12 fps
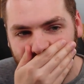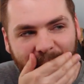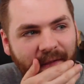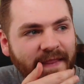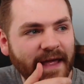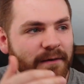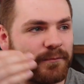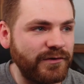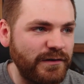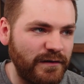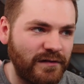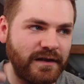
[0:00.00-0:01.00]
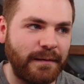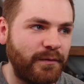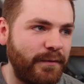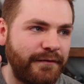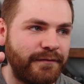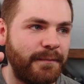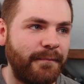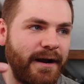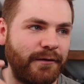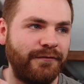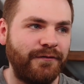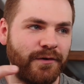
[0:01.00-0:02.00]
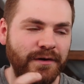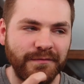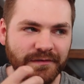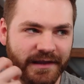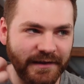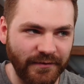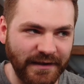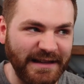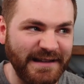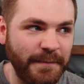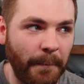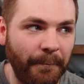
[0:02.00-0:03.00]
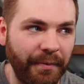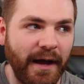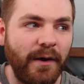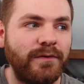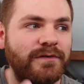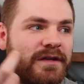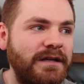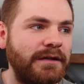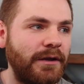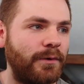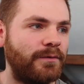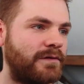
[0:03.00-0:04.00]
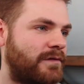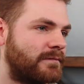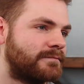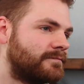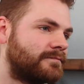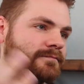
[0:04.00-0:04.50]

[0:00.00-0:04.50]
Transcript: And then when she just stepped away from the microphone and was delivering these belting notes,